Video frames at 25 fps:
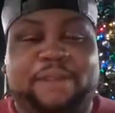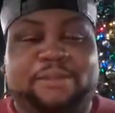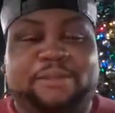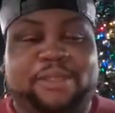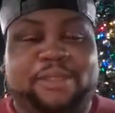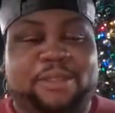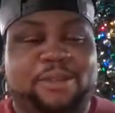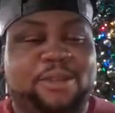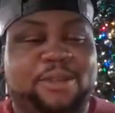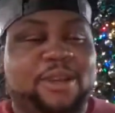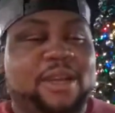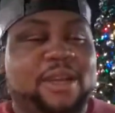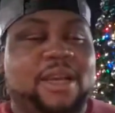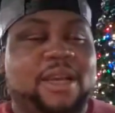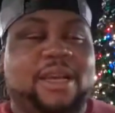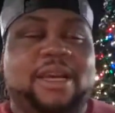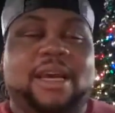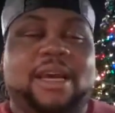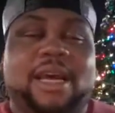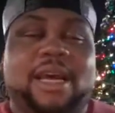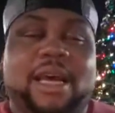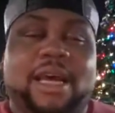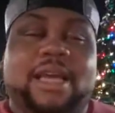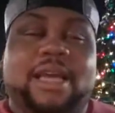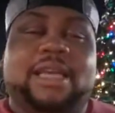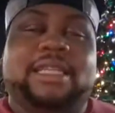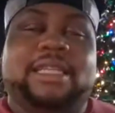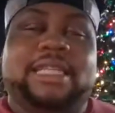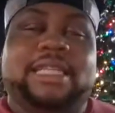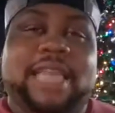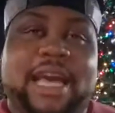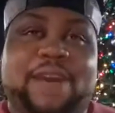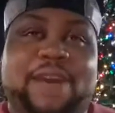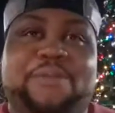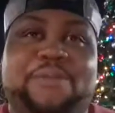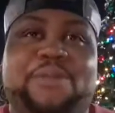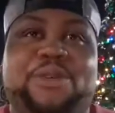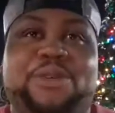So
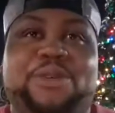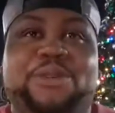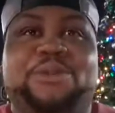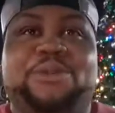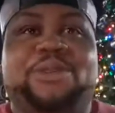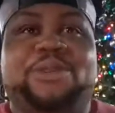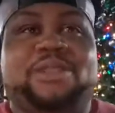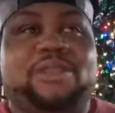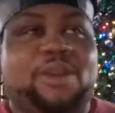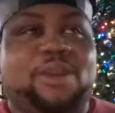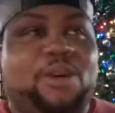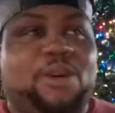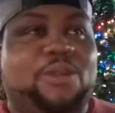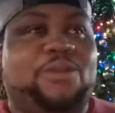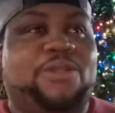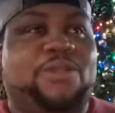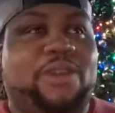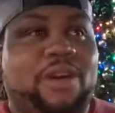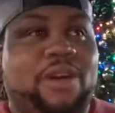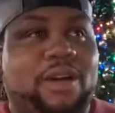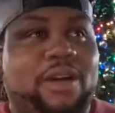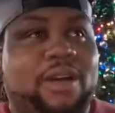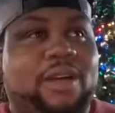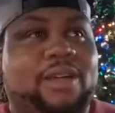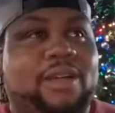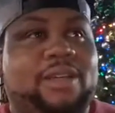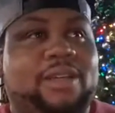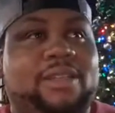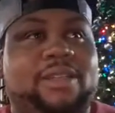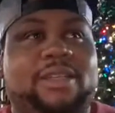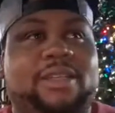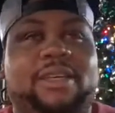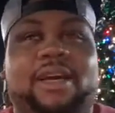that movie was so fun.